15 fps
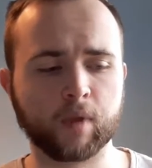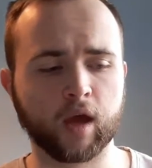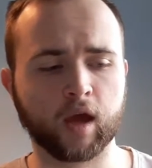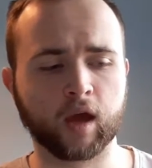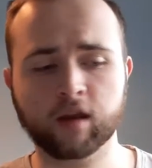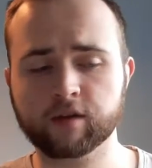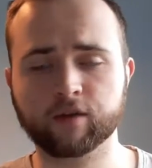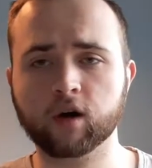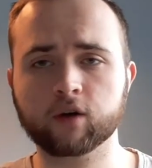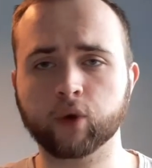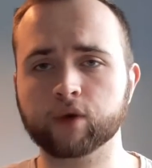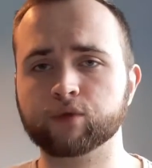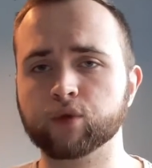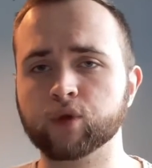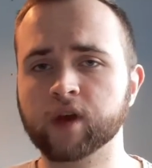and if halfway
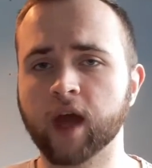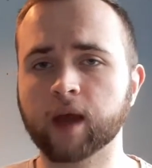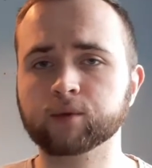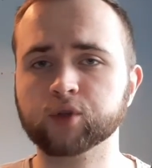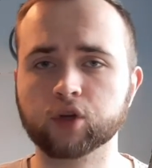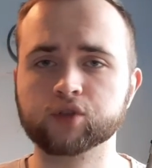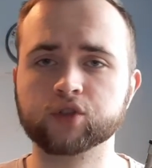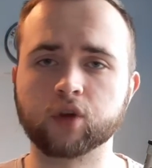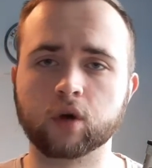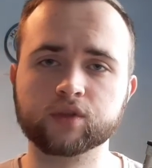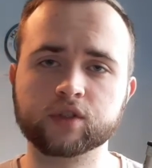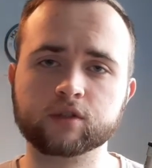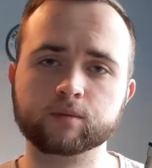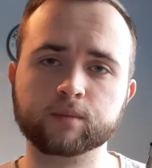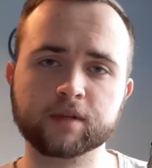through the game John Stones
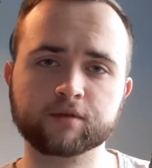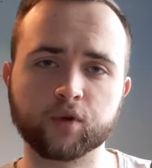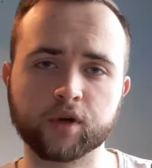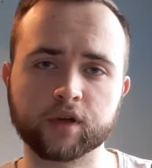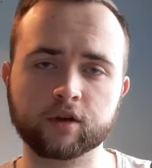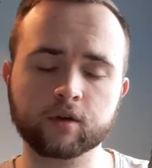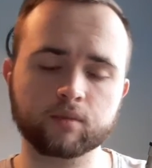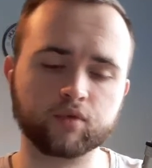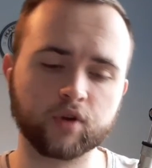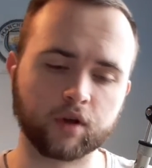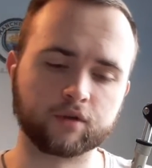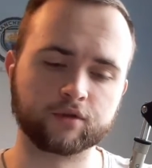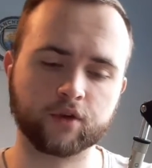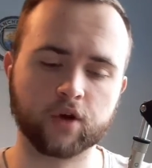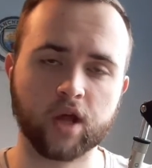has been very good, bring
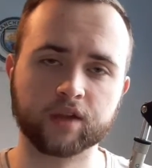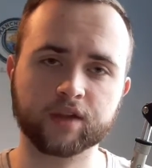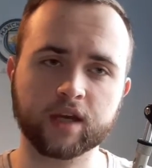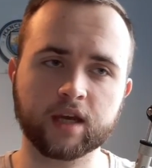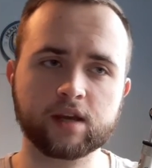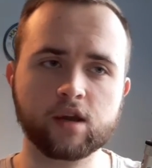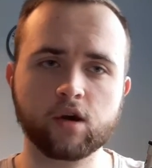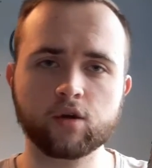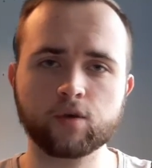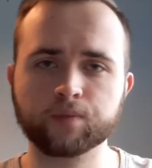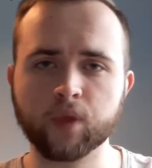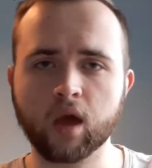on Fernandinho.